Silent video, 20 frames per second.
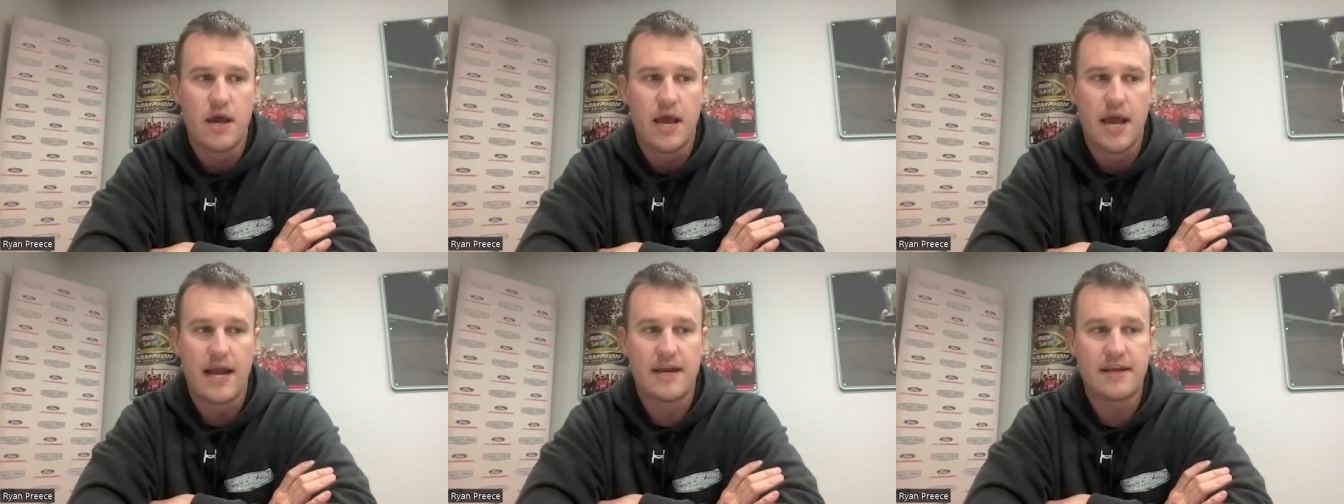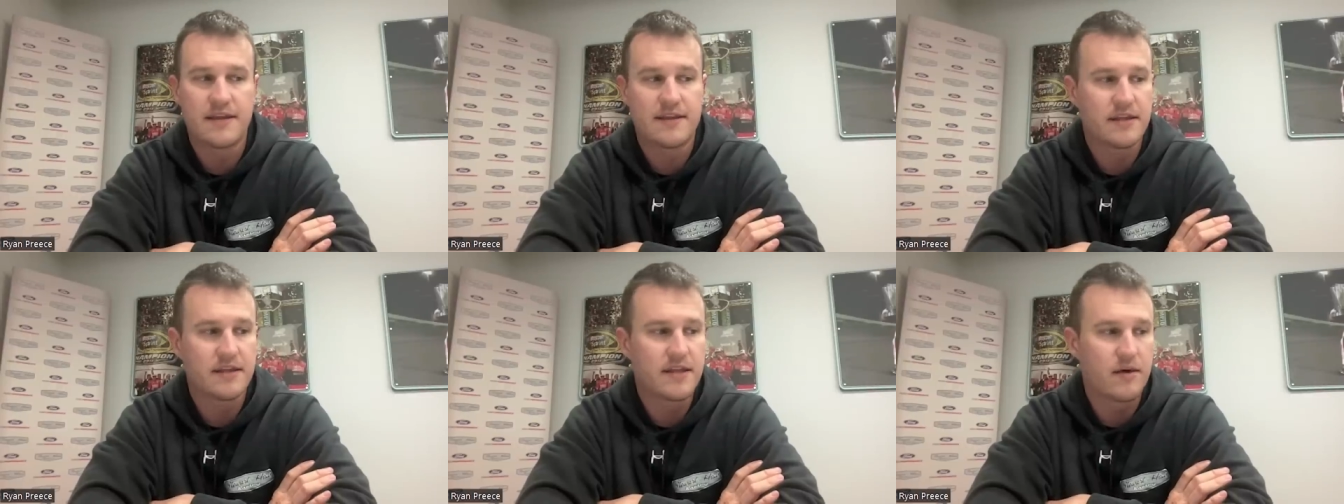
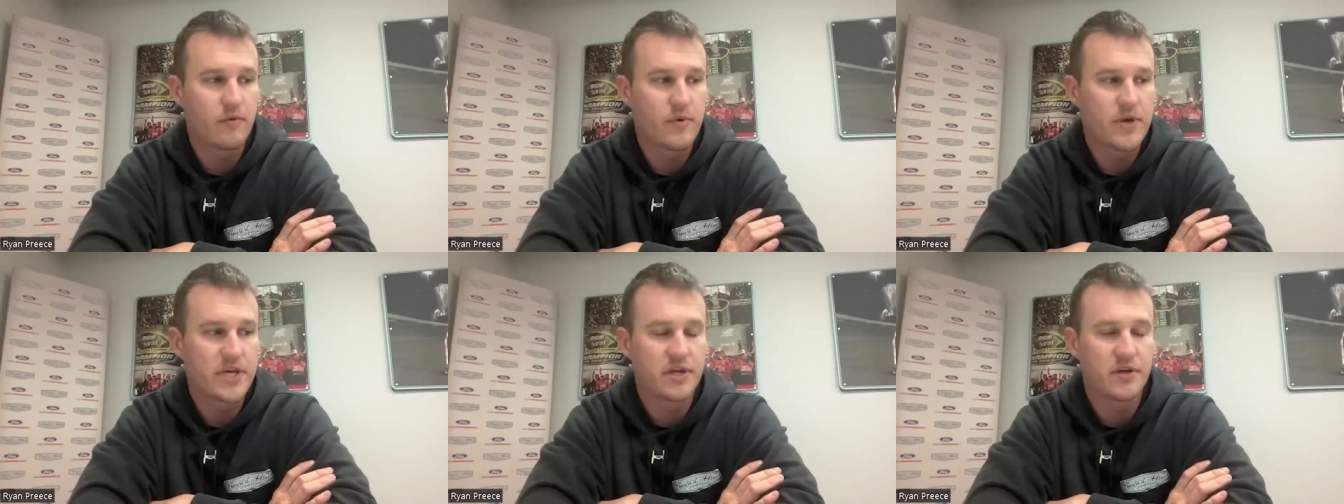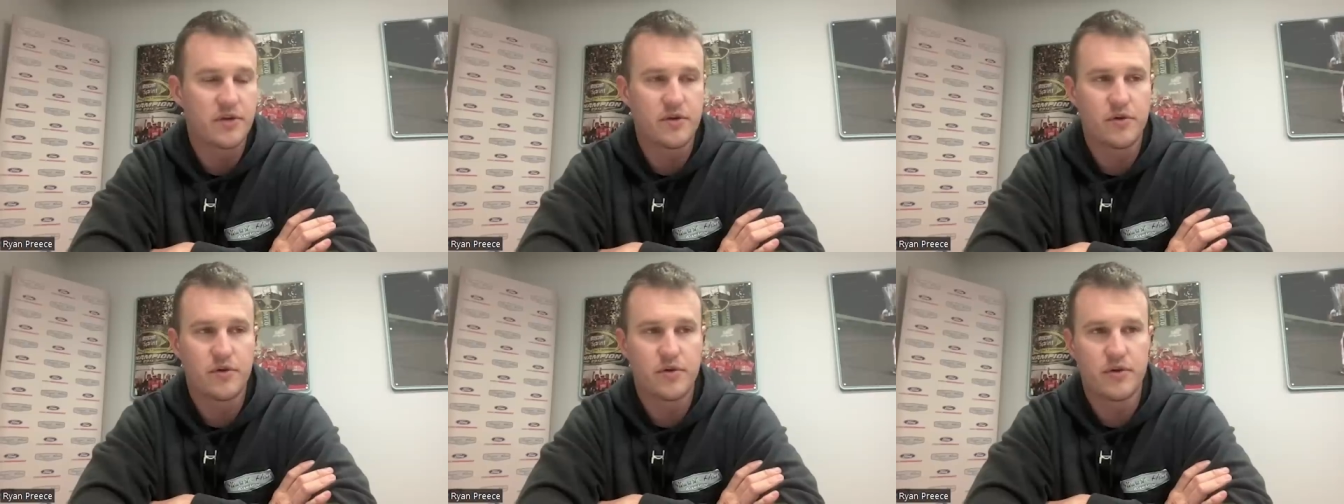anything that we
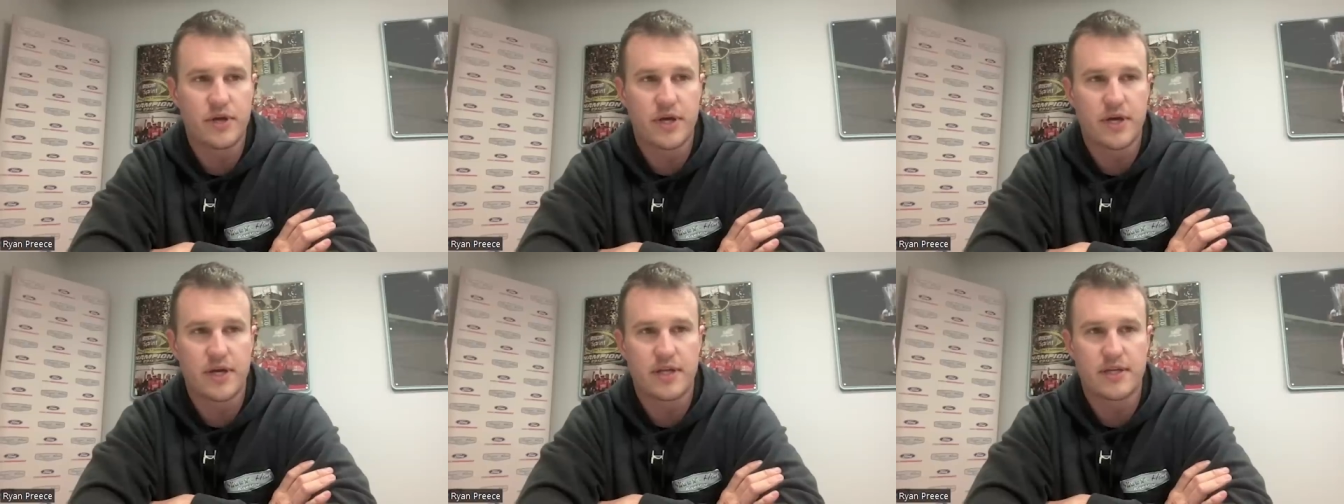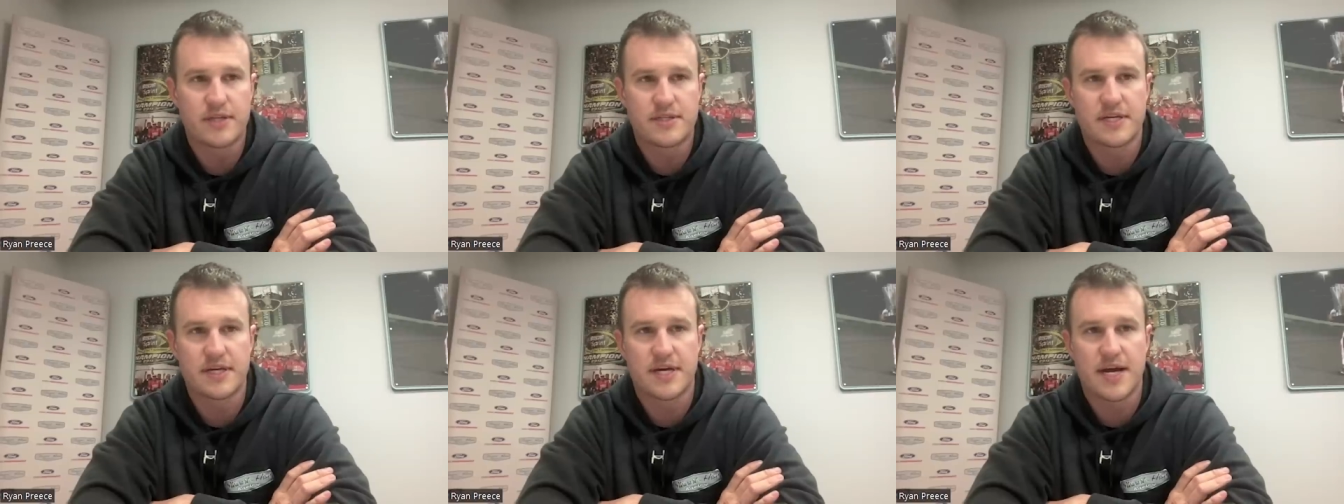can do to
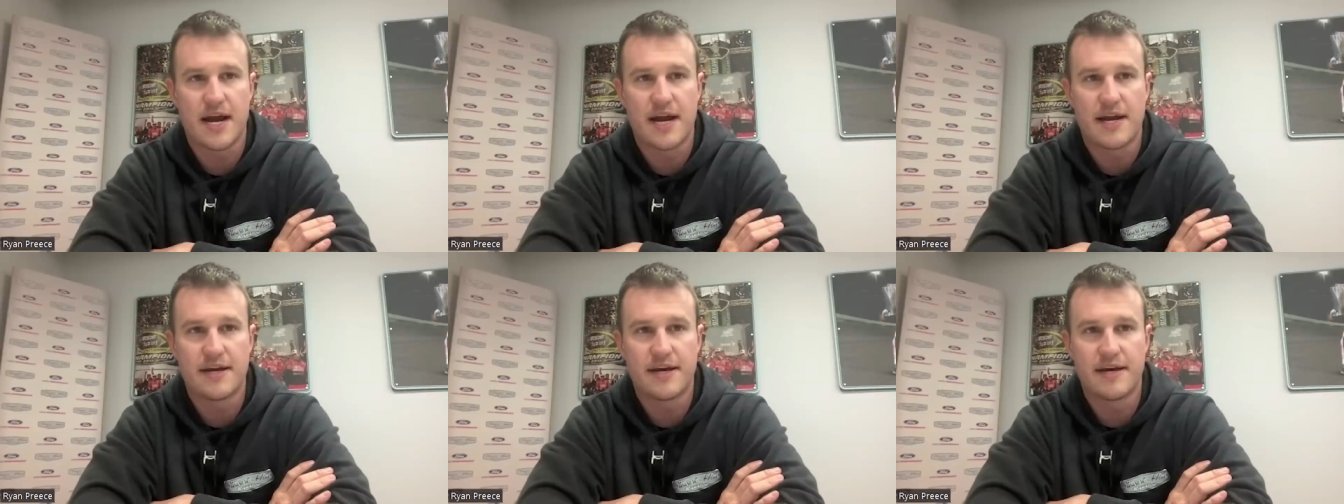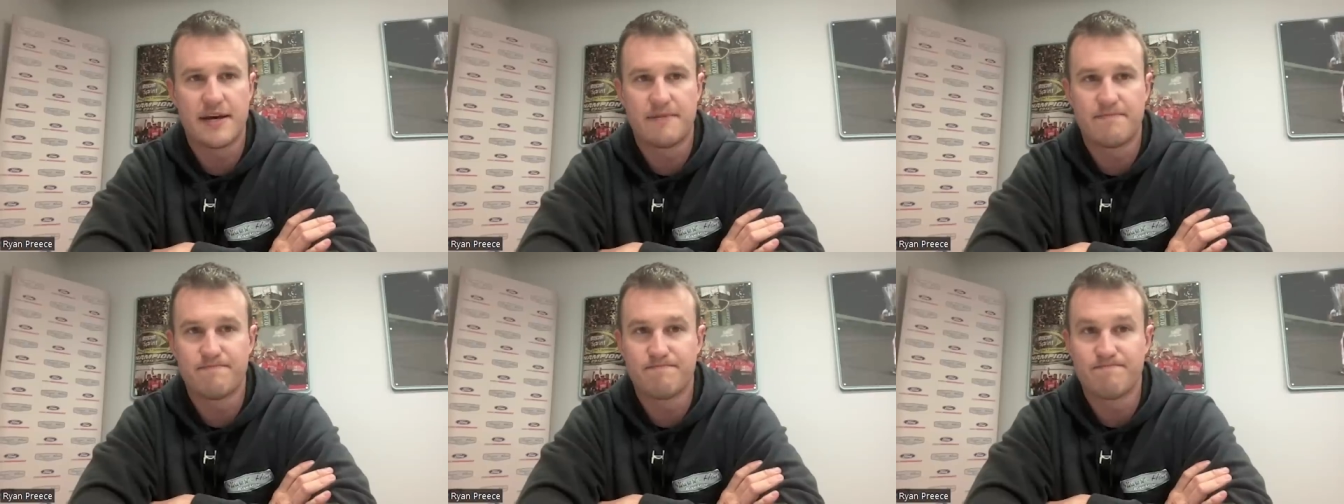to kind
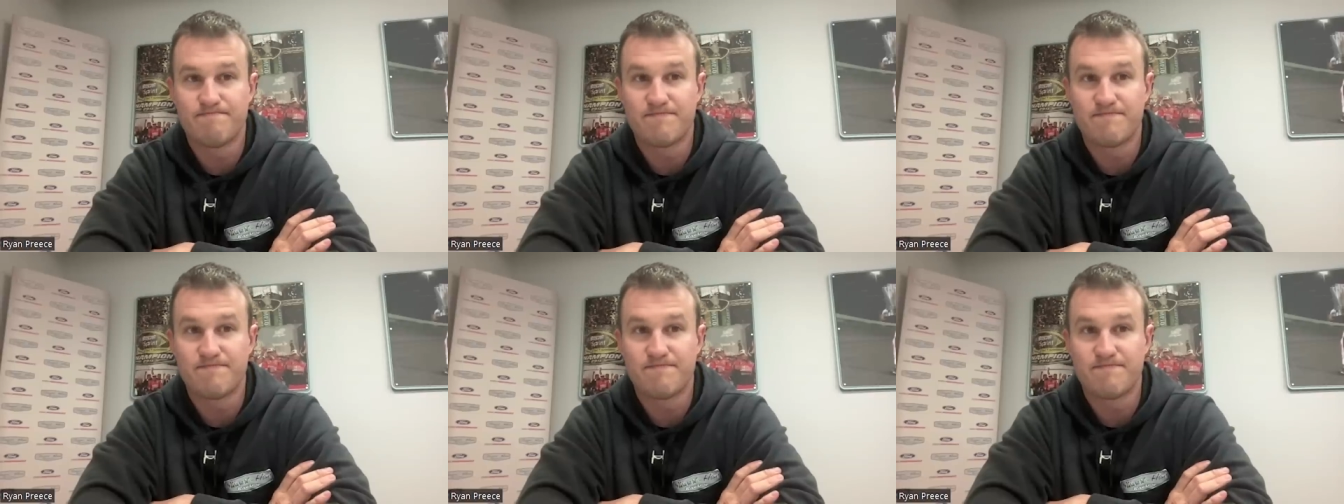of